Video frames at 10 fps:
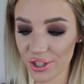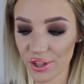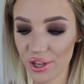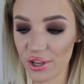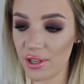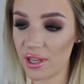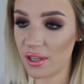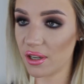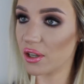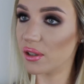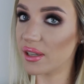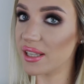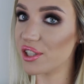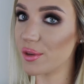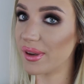so that you can look
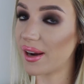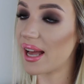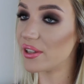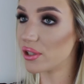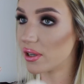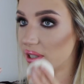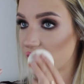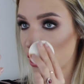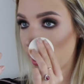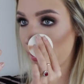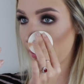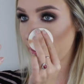into your mirror and do your touch-up.